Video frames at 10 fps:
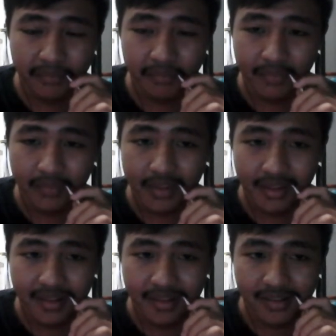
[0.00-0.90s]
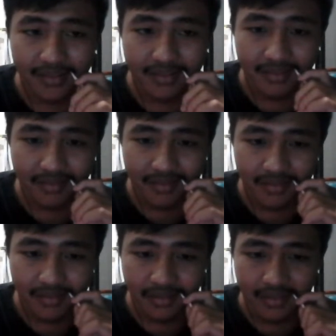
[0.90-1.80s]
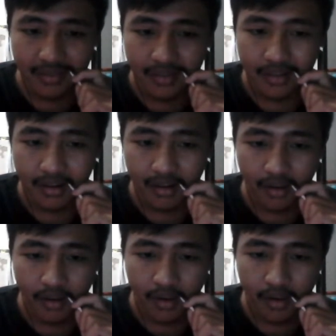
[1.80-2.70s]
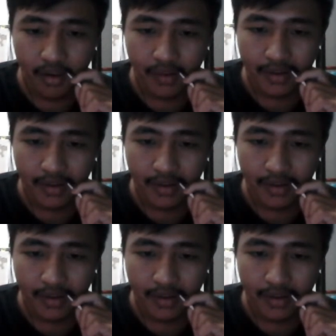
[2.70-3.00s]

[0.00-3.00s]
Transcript: (no one is talking)